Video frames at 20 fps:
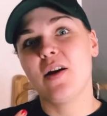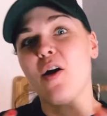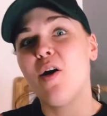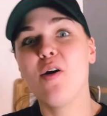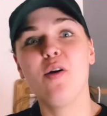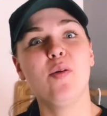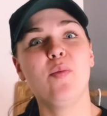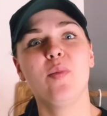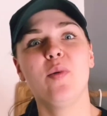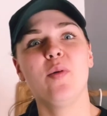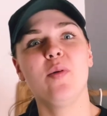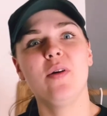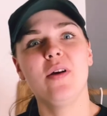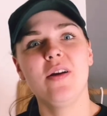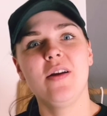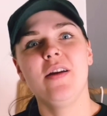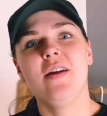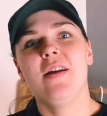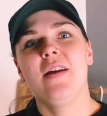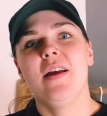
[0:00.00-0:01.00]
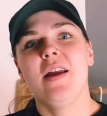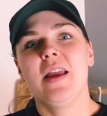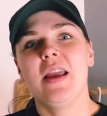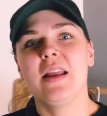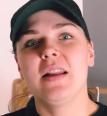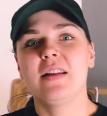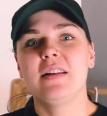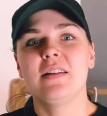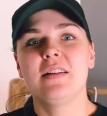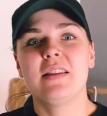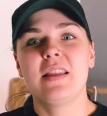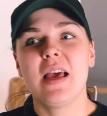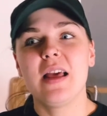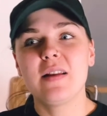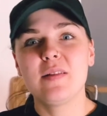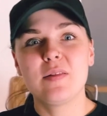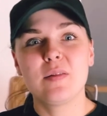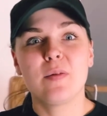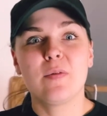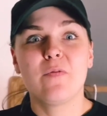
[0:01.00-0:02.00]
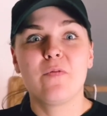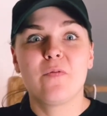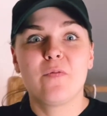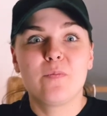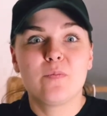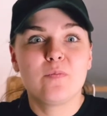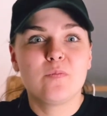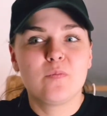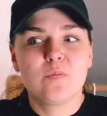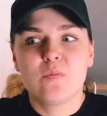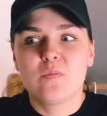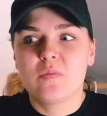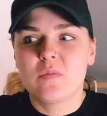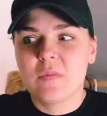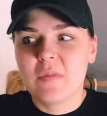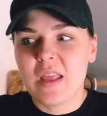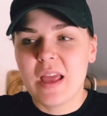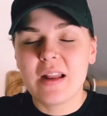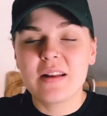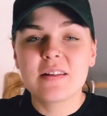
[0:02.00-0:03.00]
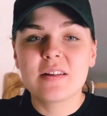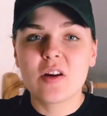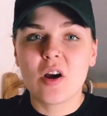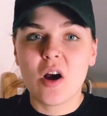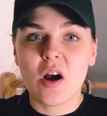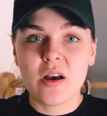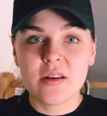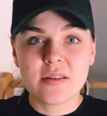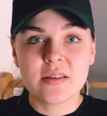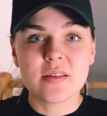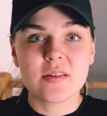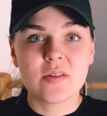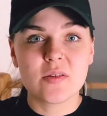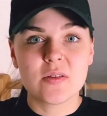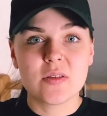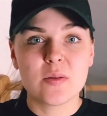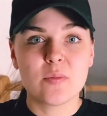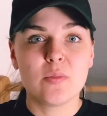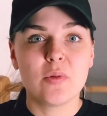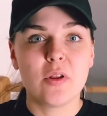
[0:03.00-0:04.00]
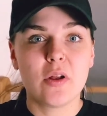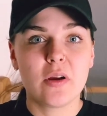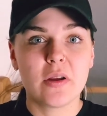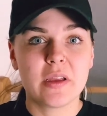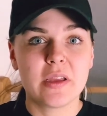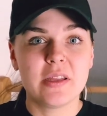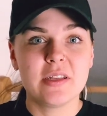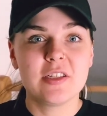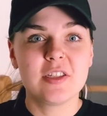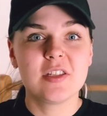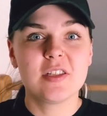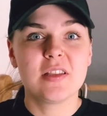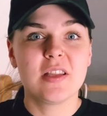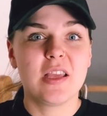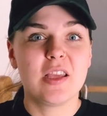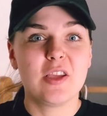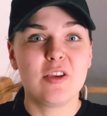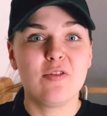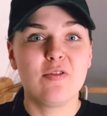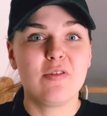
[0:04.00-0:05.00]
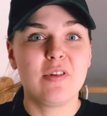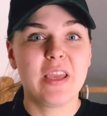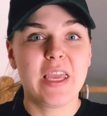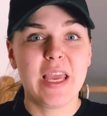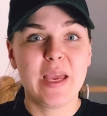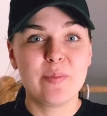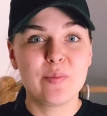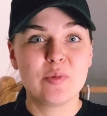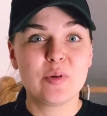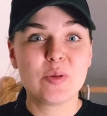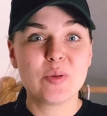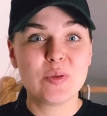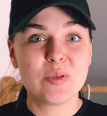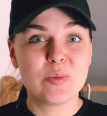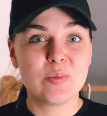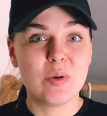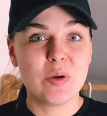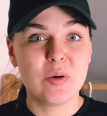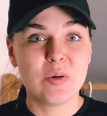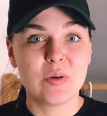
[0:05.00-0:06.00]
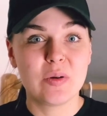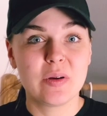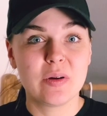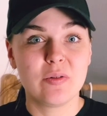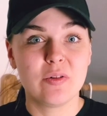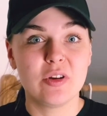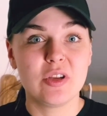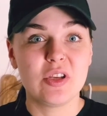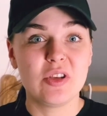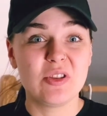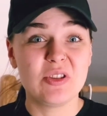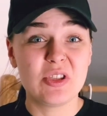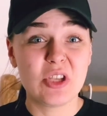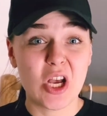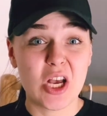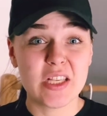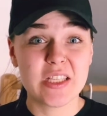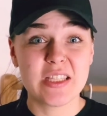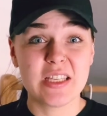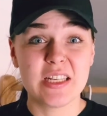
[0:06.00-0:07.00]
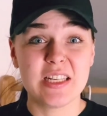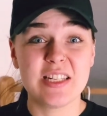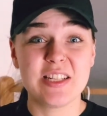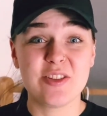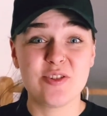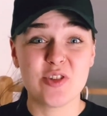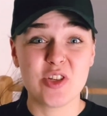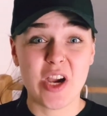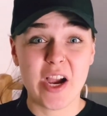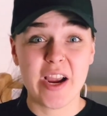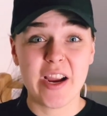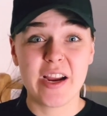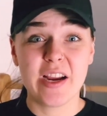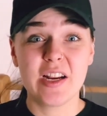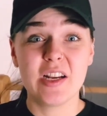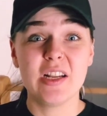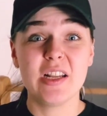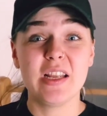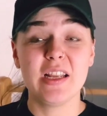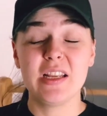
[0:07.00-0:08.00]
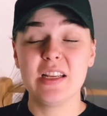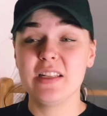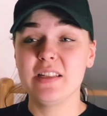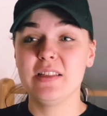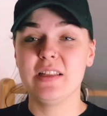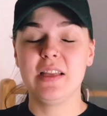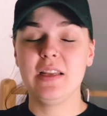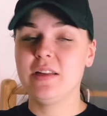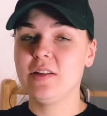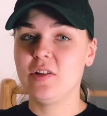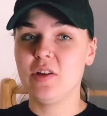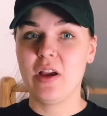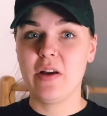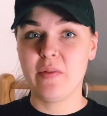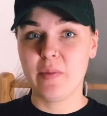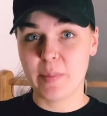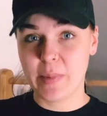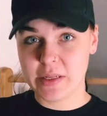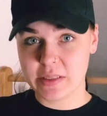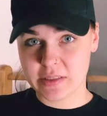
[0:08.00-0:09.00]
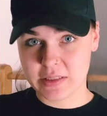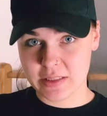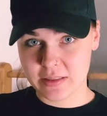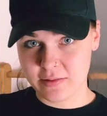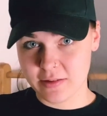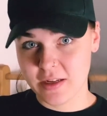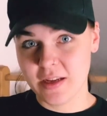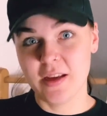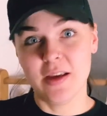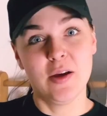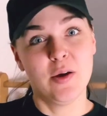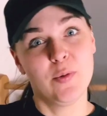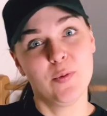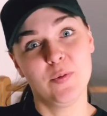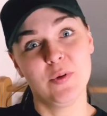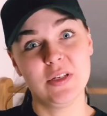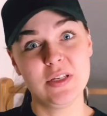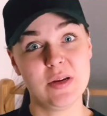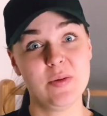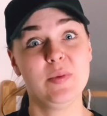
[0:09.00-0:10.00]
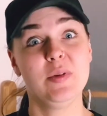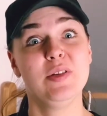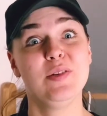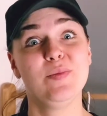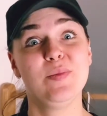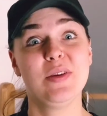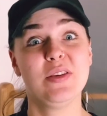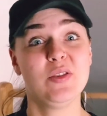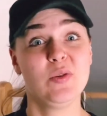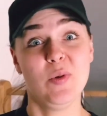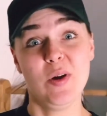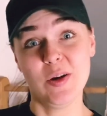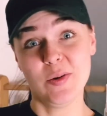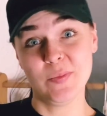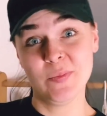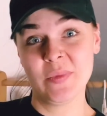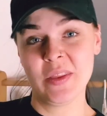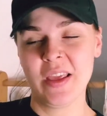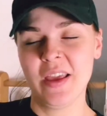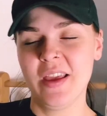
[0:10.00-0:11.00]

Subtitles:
horrible. And that causes also blockage, that you can't produce milk, or you're exhausted and you're tired, and then you have a meltdown, which happened to me as well.